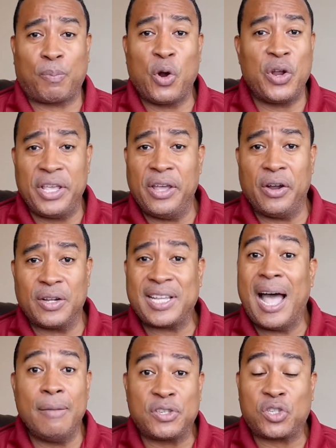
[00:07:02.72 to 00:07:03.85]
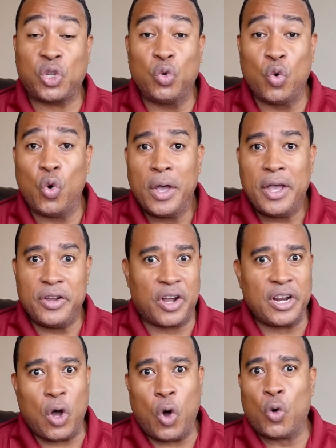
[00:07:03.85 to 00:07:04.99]
per year times 2, you're
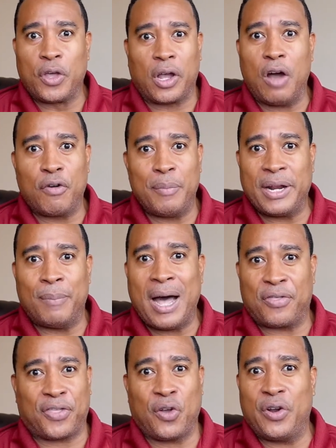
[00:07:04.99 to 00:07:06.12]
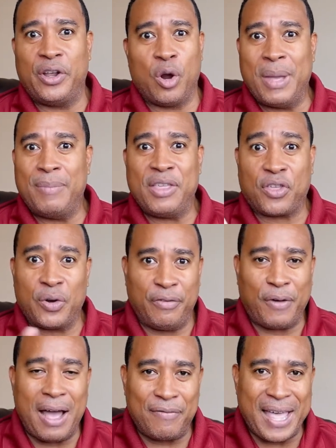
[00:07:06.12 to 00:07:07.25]
gonna owe the government about $30,000 or maybe
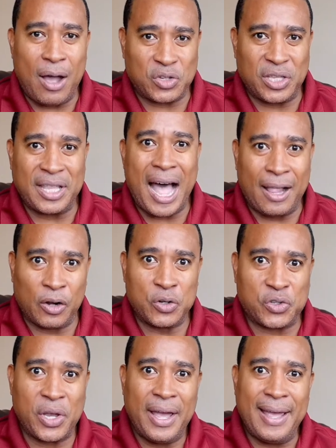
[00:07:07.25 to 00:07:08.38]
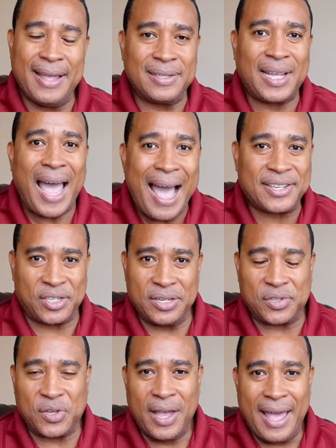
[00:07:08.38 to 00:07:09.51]
$35,000 in
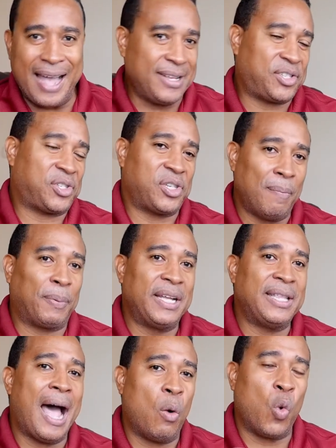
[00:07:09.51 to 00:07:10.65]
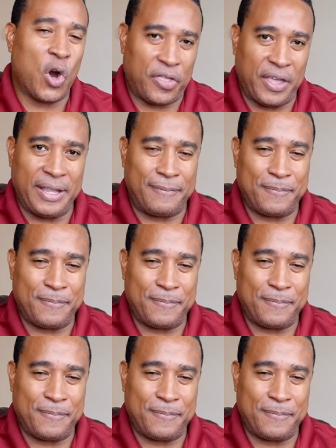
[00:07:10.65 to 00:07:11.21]
taxes, and it's simply not worth it.